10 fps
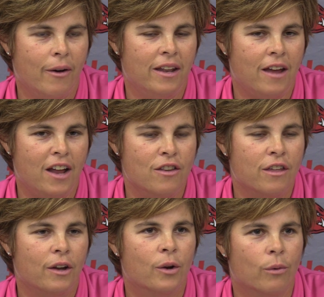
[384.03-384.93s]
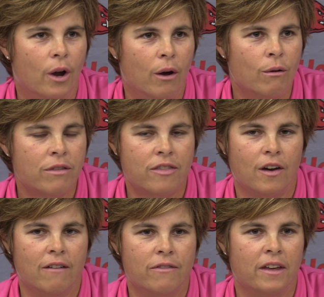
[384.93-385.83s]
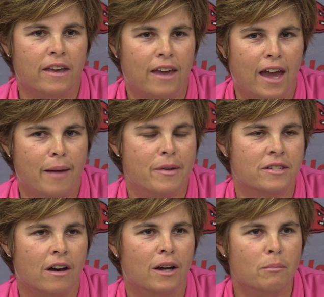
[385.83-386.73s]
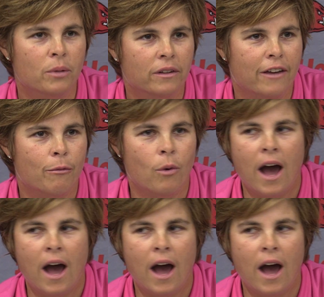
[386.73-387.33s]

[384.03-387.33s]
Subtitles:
And the growth of the game is unbelievable.